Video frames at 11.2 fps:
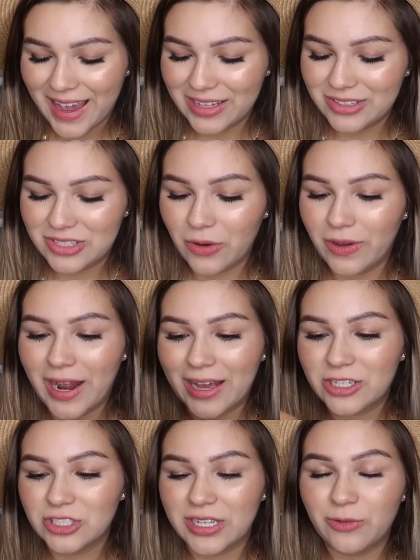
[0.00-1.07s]
And so it
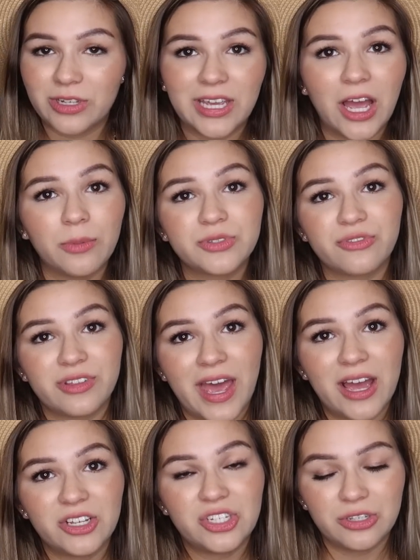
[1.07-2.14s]
actually really helps for
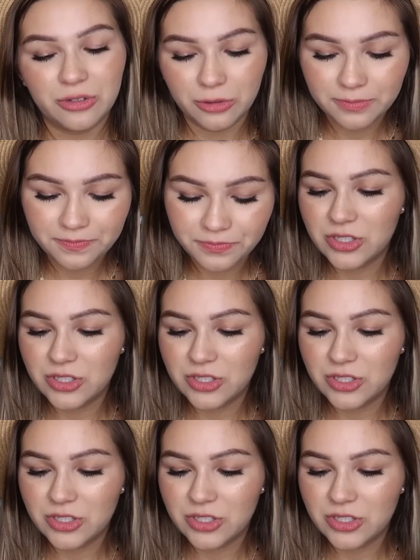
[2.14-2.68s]
that too.